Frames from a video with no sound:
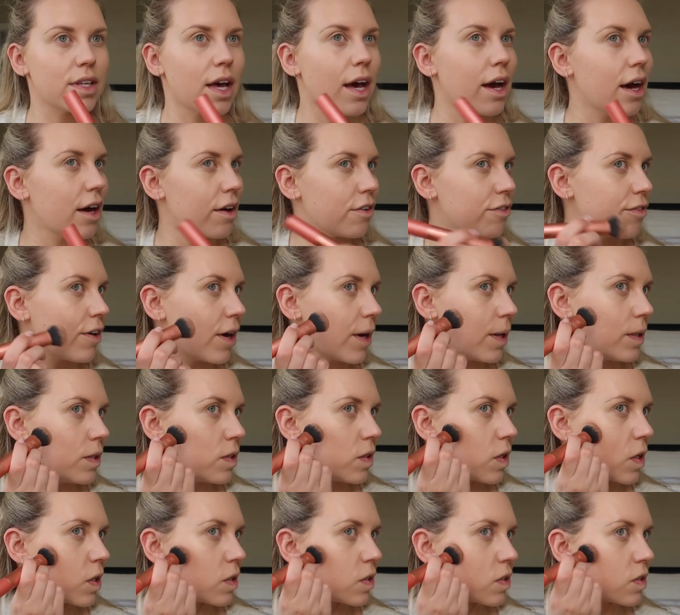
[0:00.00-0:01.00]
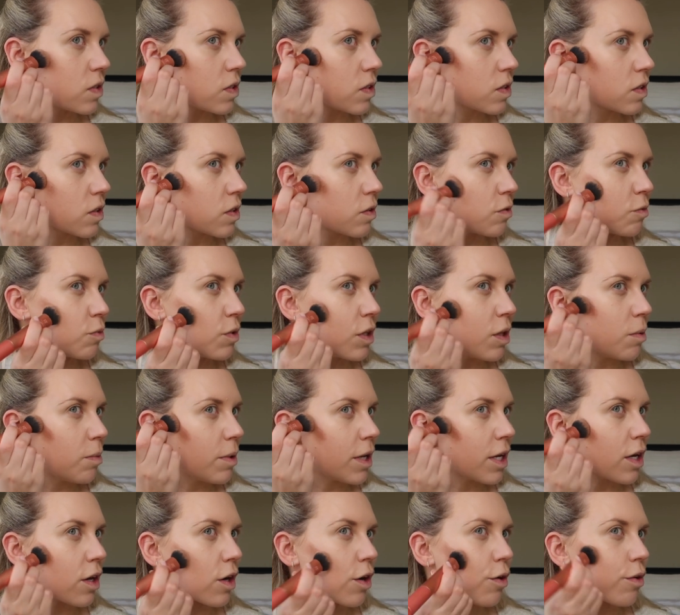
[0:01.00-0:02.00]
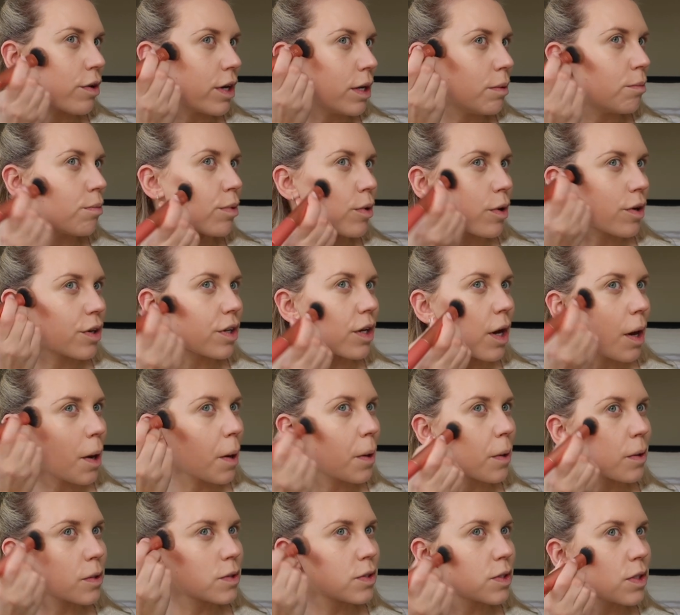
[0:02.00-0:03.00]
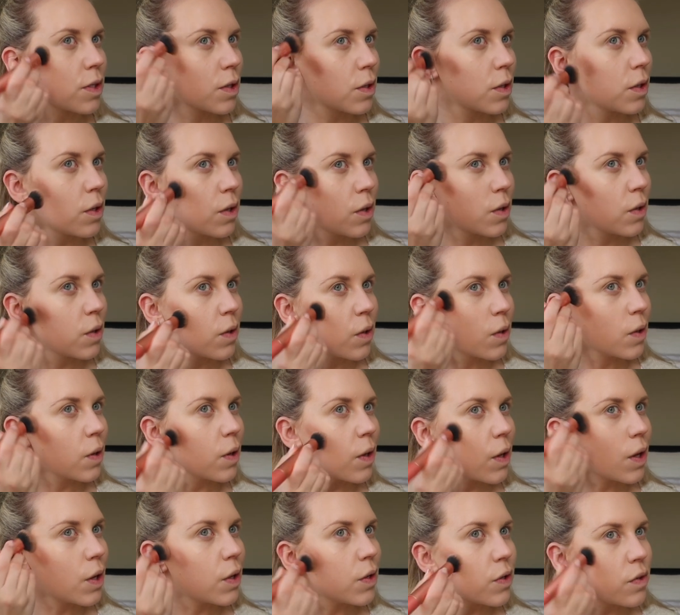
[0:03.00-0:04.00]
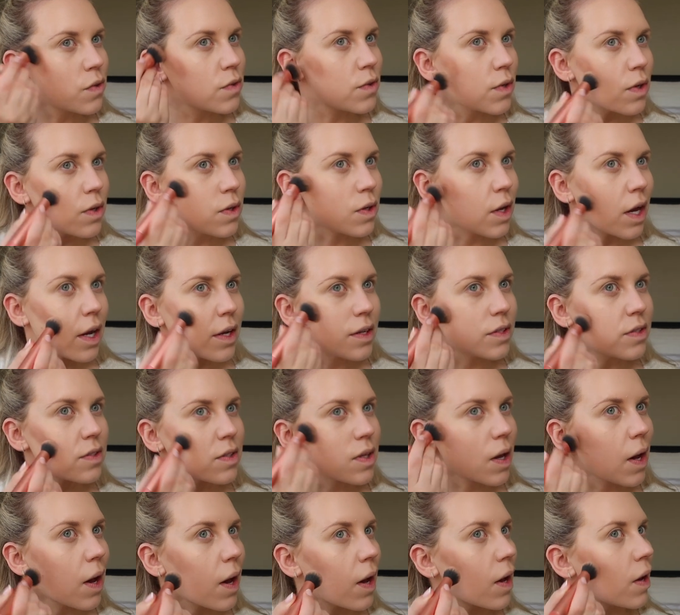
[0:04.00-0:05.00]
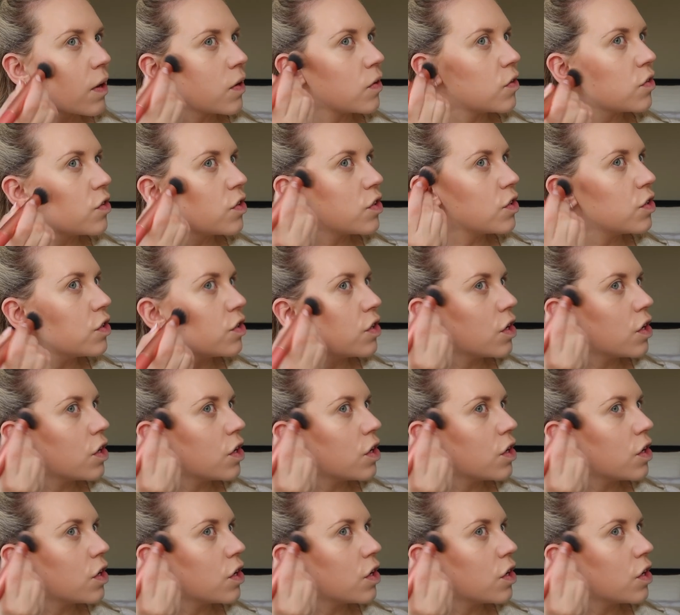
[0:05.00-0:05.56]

I find this, with it being a cream product, is nice and,